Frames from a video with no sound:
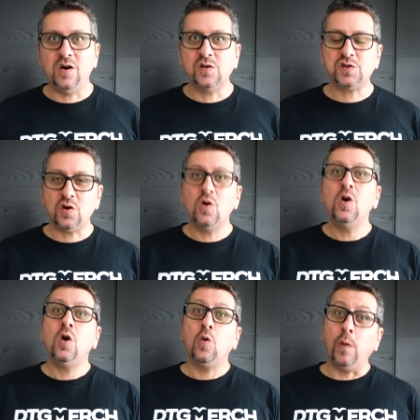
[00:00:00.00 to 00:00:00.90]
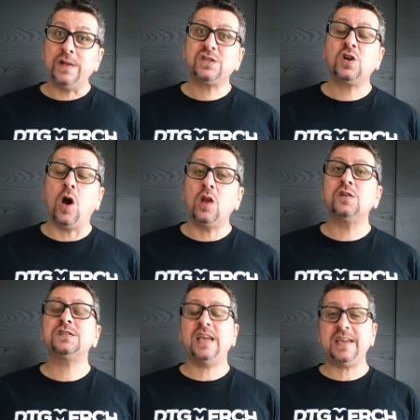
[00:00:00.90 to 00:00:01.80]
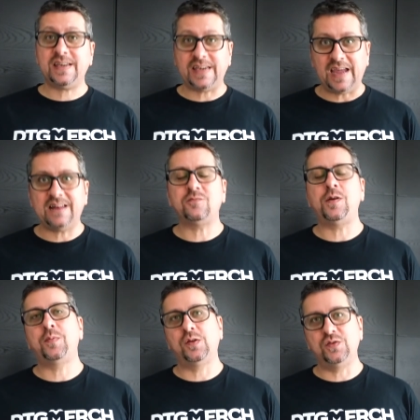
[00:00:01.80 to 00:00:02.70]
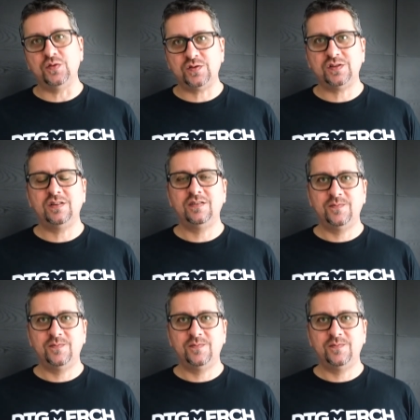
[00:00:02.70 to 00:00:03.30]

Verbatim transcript: also which colors they can reproduce.